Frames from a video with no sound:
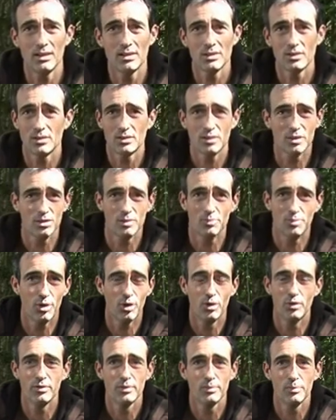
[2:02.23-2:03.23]
It's just a
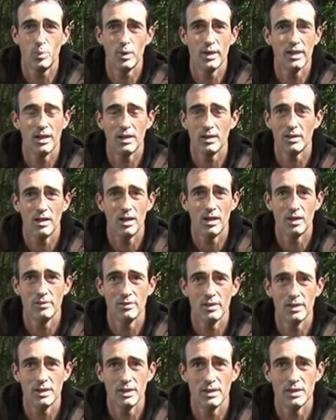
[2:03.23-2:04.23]
proven winner over
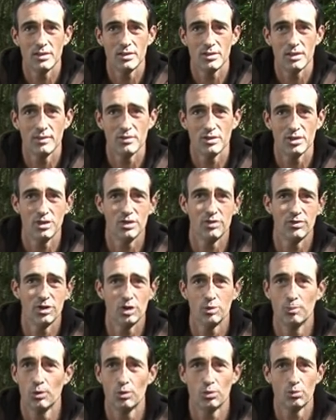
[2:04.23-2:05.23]
the years. Ever since
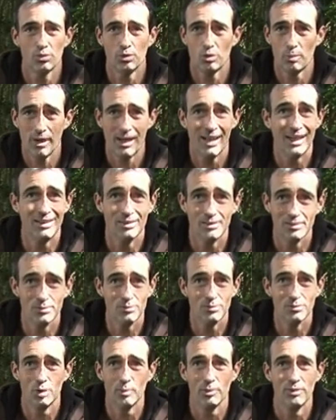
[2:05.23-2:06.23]
Fishmeals was about,
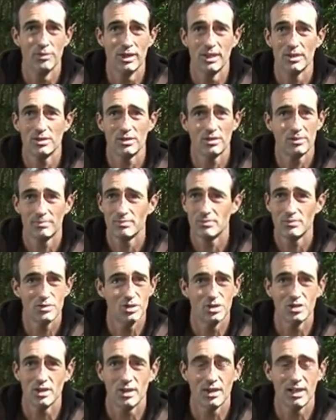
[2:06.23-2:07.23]
robin red's
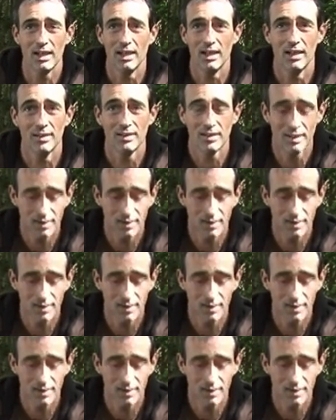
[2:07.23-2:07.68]
just a killer.